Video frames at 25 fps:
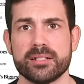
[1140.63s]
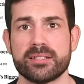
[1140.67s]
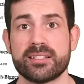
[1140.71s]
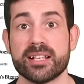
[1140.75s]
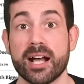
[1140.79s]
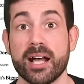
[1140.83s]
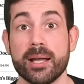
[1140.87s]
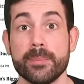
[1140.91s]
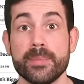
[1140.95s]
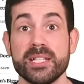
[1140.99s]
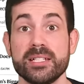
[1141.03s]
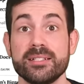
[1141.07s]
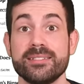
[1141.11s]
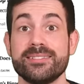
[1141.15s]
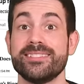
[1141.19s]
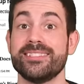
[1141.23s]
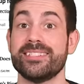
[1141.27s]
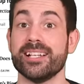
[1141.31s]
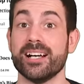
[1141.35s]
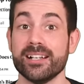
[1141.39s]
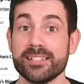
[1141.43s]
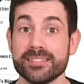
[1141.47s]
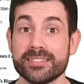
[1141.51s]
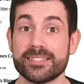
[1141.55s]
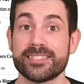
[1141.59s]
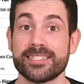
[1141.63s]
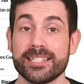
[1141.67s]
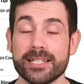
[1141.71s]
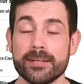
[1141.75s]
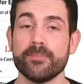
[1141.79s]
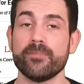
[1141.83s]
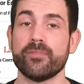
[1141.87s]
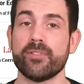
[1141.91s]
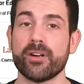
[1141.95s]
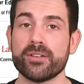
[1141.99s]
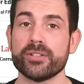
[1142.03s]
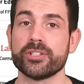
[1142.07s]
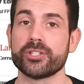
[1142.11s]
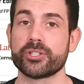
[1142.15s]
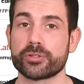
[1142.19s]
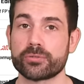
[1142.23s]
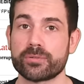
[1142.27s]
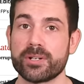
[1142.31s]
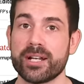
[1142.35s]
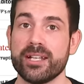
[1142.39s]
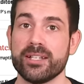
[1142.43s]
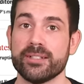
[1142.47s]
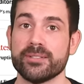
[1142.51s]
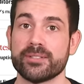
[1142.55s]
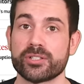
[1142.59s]
The timing does seem very
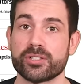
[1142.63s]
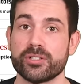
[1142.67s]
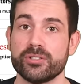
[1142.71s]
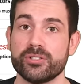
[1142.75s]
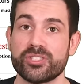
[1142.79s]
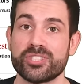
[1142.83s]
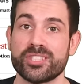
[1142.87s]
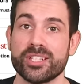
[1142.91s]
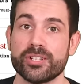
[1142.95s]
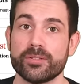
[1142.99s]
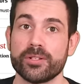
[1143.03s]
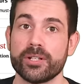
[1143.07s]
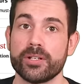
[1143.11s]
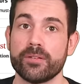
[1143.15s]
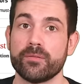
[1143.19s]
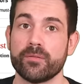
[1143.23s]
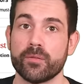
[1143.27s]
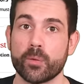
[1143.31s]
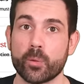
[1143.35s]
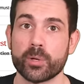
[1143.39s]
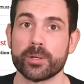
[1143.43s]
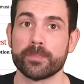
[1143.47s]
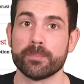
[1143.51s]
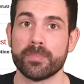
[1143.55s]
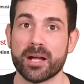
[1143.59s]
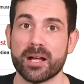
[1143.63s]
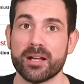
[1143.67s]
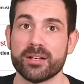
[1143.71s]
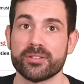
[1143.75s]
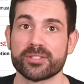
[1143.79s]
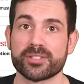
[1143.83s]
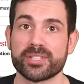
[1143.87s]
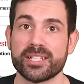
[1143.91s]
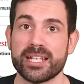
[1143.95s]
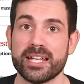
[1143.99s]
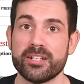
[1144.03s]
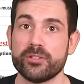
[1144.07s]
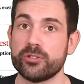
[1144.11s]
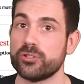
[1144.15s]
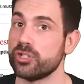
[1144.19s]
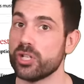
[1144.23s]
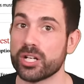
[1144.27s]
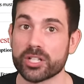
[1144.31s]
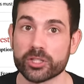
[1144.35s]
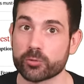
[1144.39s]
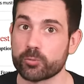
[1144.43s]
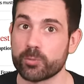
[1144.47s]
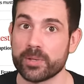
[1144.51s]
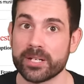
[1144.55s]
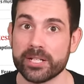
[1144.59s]
strange, considering Foreign Policy had
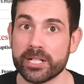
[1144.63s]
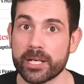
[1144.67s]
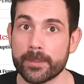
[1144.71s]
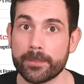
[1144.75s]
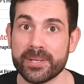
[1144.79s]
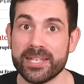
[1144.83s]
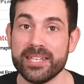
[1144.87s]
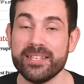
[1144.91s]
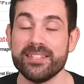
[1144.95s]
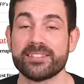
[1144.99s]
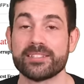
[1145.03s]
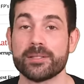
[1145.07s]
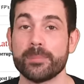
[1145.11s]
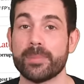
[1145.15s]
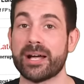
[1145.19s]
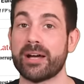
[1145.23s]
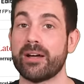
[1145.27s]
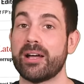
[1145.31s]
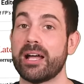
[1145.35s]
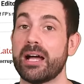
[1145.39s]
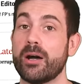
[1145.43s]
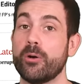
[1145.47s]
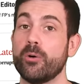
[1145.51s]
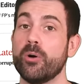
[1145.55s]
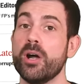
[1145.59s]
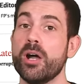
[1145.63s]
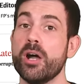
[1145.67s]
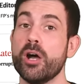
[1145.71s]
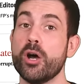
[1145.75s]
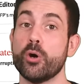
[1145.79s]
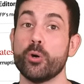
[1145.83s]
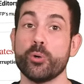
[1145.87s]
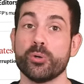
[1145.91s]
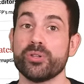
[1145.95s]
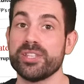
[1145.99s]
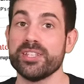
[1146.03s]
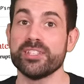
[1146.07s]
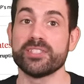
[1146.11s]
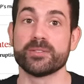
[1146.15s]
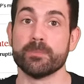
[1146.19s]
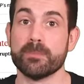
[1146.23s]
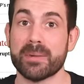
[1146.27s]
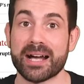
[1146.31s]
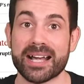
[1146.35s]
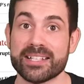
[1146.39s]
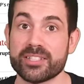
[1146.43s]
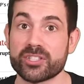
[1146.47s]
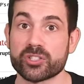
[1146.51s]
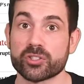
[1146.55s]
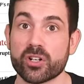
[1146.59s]
just written a piece about how Houthis
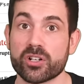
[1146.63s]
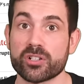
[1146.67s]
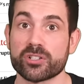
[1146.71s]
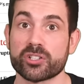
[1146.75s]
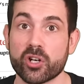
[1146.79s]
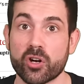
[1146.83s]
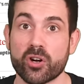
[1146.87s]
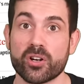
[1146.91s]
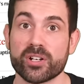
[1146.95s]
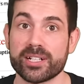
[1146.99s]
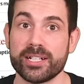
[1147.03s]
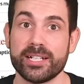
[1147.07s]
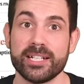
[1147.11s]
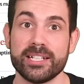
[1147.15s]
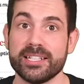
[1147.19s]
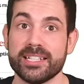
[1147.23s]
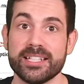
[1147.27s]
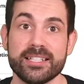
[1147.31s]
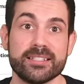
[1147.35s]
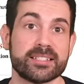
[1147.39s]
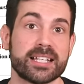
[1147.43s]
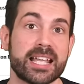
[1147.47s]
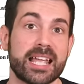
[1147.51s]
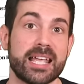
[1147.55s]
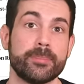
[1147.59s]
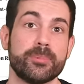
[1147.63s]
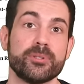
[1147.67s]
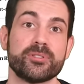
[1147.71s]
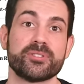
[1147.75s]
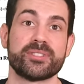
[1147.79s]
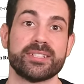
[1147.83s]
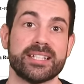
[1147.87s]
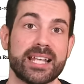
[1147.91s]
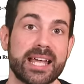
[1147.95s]
might start targeting these cables